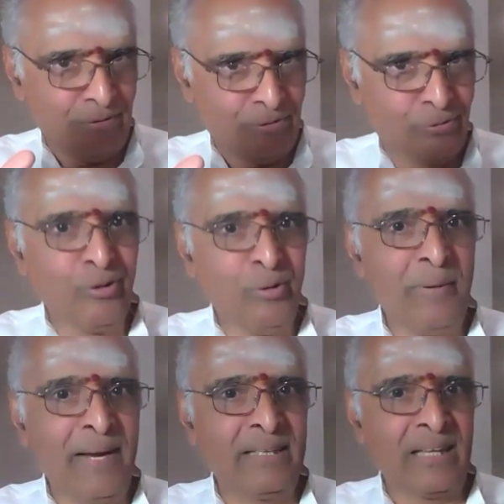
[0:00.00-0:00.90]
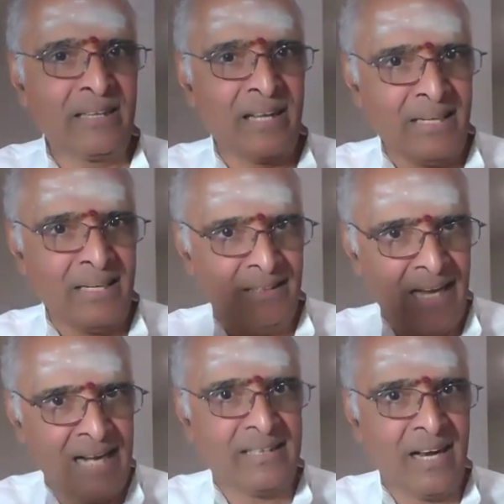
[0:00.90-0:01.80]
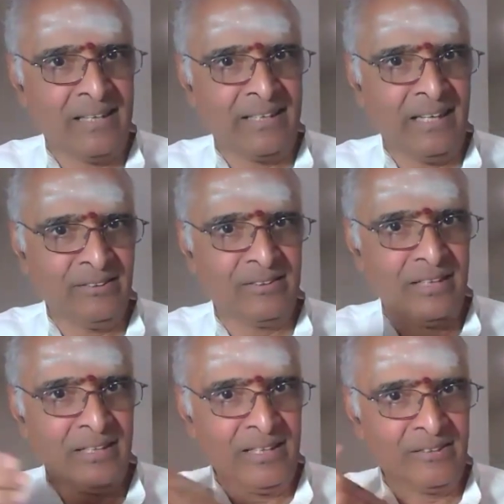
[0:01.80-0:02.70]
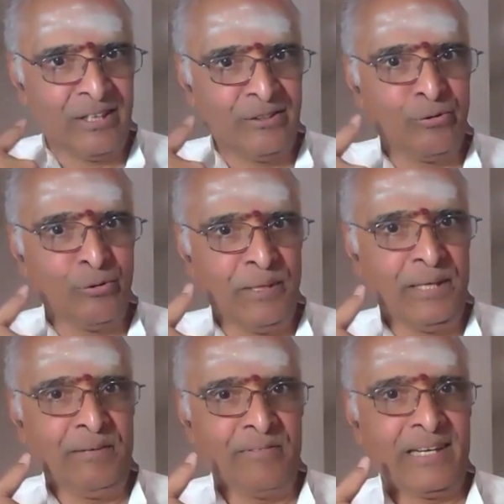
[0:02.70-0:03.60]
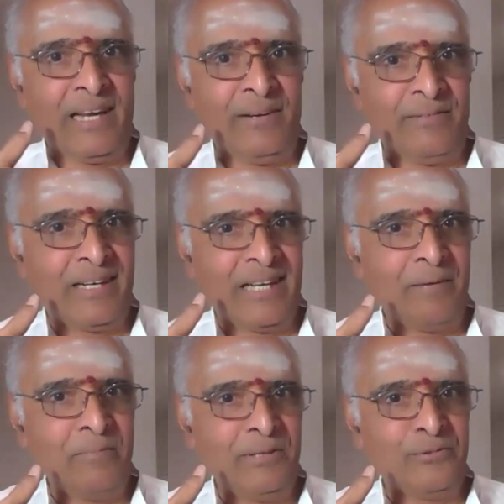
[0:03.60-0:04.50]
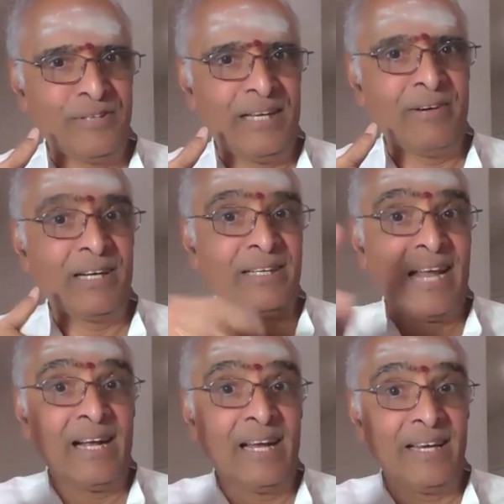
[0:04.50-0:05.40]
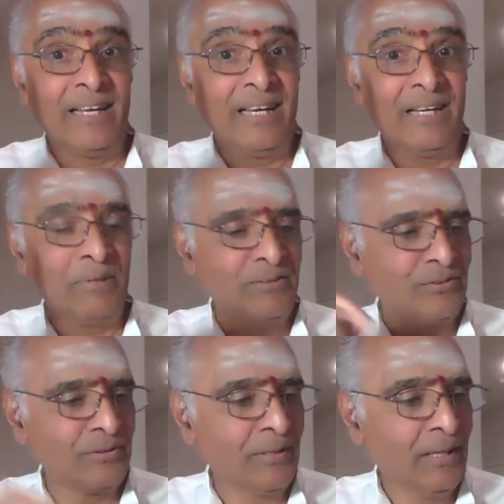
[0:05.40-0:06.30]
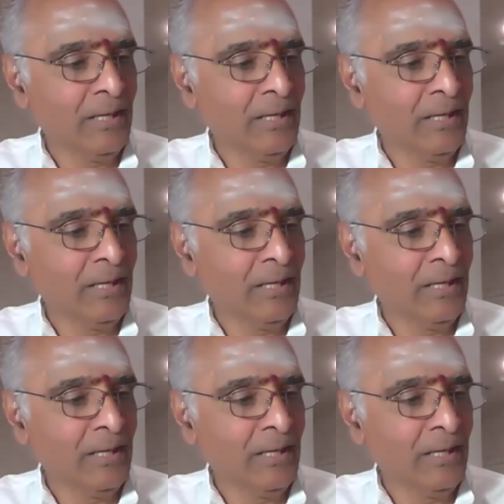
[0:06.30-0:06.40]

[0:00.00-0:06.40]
Srunume tatra, in that context, listen to me what I mean to say, what tyaga really means.